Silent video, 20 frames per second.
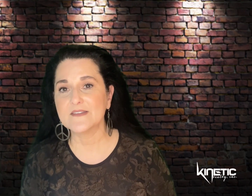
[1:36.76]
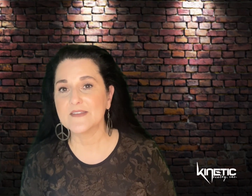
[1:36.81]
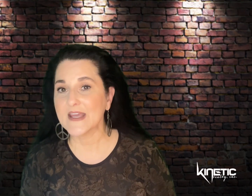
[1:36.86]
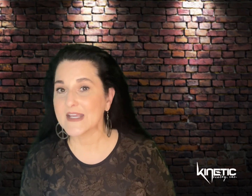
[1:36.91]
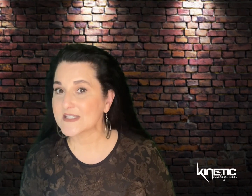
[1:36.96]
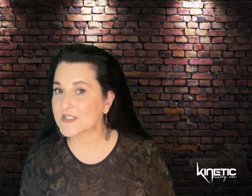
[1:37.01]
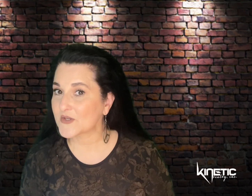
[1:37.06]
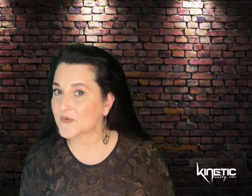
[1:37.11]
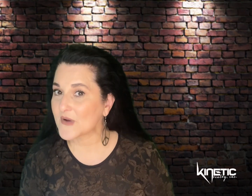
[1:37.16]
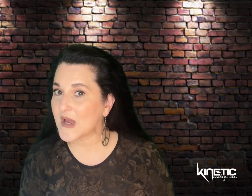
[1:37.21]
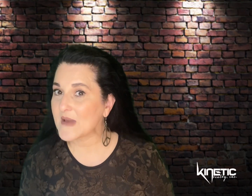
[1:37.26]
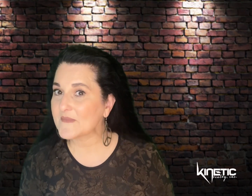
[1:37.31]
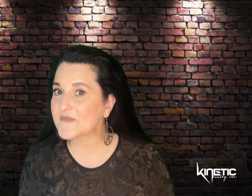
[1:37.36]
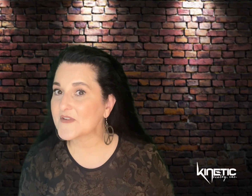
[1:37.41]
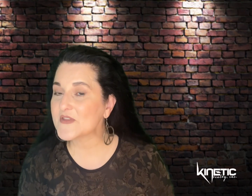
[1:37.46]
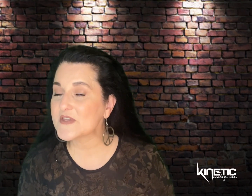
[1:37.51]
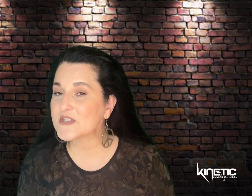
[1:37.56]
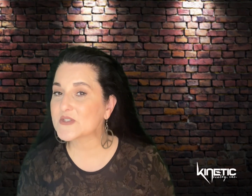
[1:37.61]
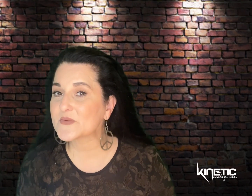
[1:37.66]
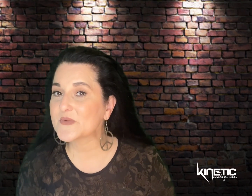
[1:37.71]
that's a wrap for
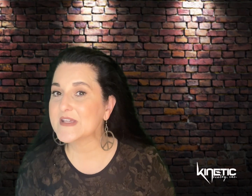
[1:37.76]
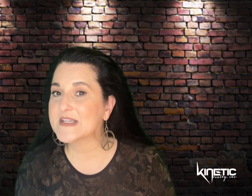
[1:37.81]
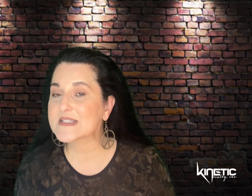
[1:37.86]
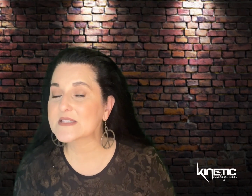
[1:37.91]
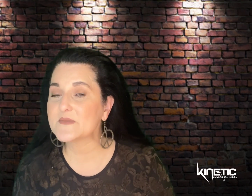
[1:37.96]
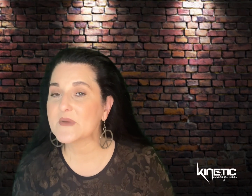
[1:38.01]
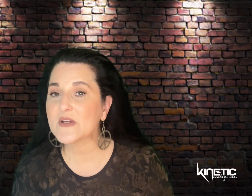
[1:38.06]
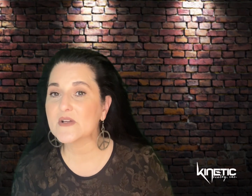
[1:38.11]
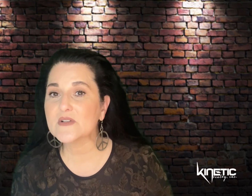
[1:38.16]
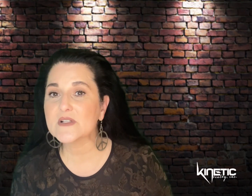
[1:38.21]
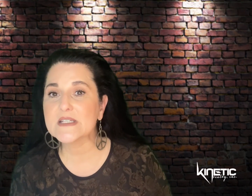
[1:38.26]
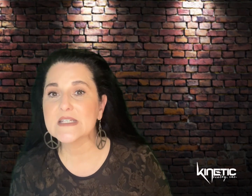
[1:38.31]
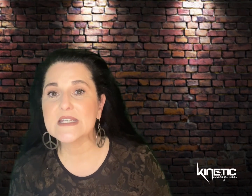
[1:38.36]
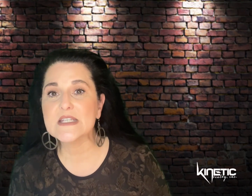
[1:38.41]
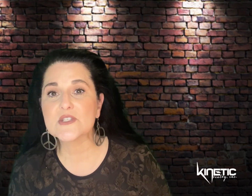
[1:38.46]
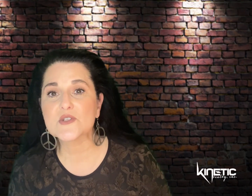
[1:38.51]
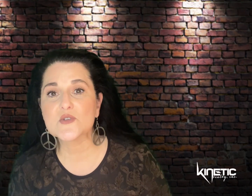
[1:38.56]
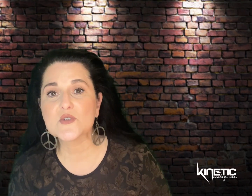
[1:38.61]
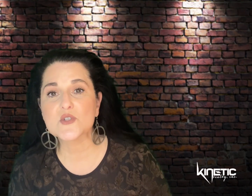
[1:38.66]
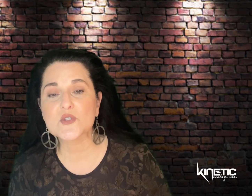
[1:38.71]
this week's Maryland
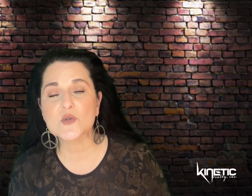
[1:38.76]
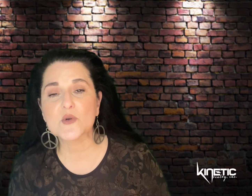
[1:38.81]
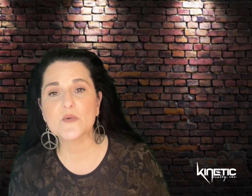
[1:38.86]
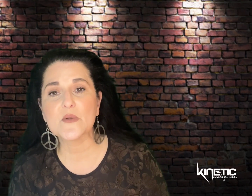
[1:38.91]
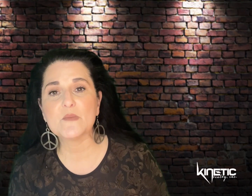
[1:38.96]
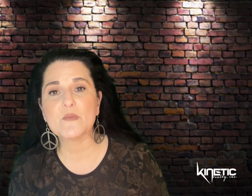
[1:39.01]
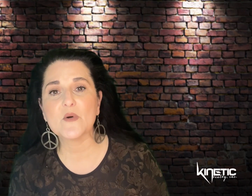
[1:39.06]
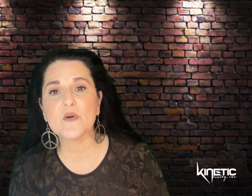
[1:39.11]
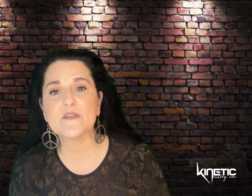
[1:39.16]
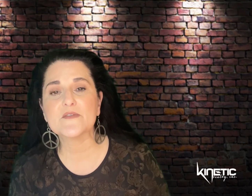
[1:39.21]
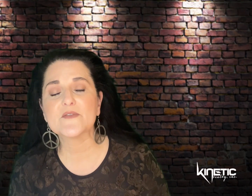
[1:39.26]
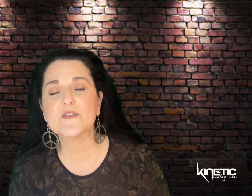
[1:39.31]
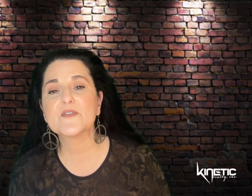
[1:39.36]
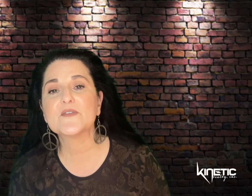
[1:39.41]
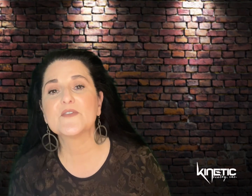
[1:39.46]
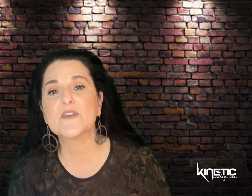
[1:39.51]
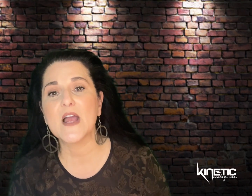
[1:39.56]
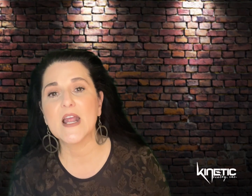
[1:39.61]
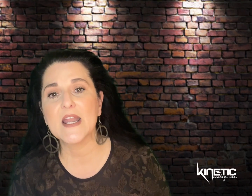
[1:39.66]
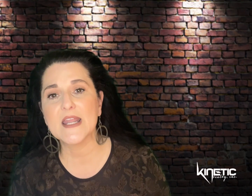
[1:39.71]
Eastern Shore Report for
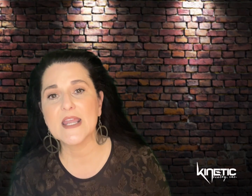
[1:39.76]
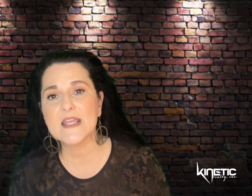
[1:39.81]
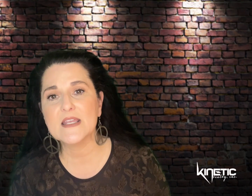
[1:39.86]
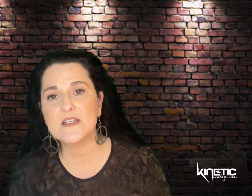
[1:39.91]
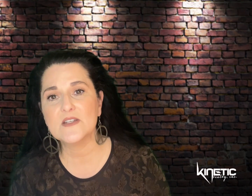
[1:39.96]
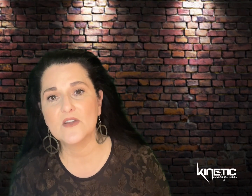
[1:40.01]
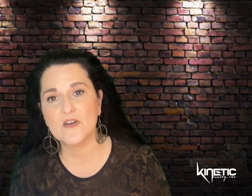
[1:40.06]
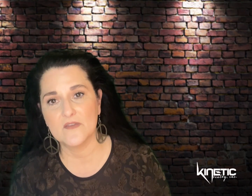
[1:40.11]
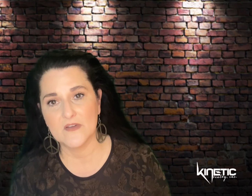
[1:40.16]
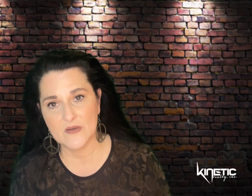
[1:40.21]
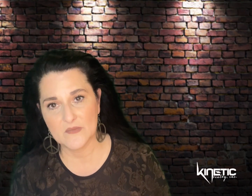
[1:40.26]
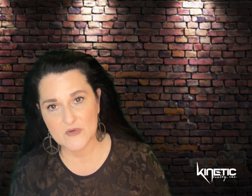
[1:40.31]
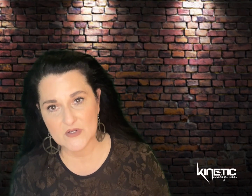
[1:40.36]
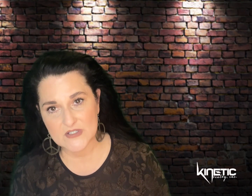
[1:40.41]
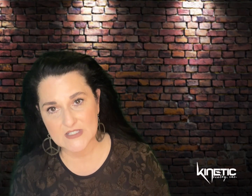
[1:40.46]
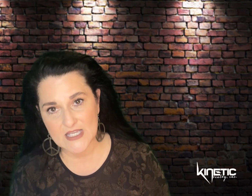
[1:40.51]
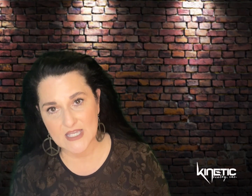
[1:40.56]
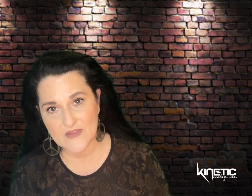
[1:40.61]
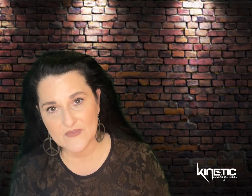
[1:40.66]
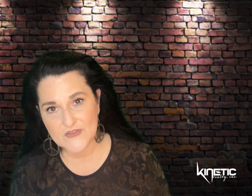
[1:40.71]
Friday, November
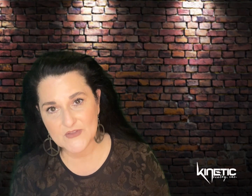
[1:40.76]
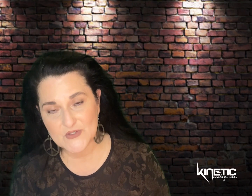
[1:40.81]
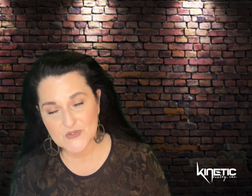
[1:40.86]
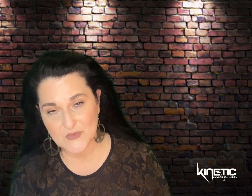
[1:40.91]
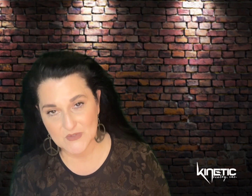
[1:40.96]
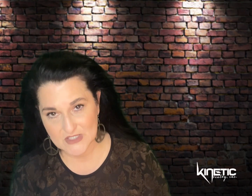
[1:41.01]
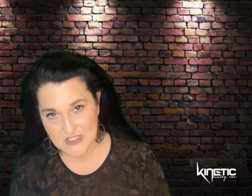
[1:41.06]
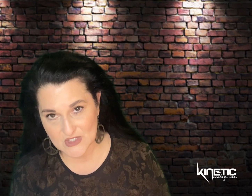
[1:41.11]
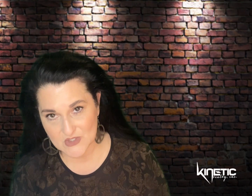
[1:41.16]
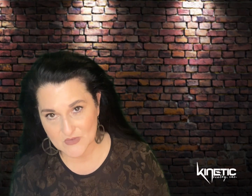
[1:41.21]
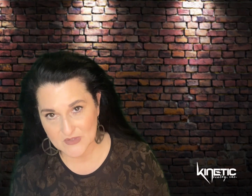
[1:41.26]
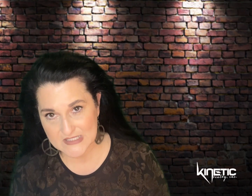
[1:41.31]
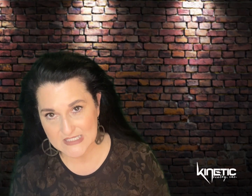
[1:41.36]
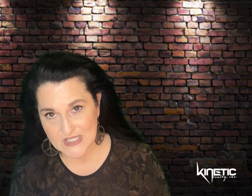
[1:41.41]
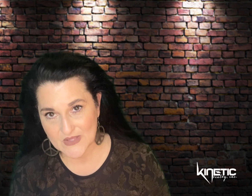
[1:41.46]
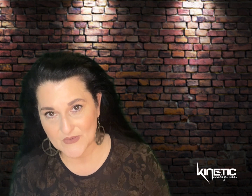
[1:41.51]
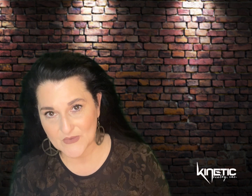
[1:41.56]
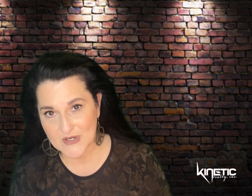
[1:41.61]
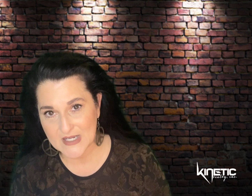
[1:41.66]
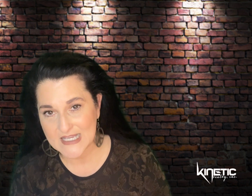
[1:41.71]
10th,
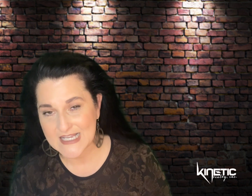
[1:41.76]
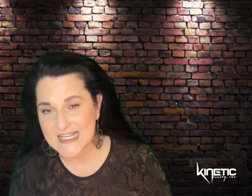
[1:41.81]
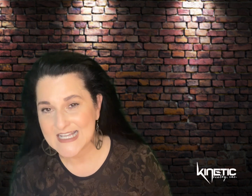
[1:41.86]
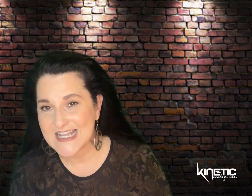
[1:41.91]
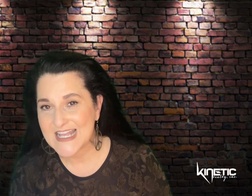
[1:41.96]
2023.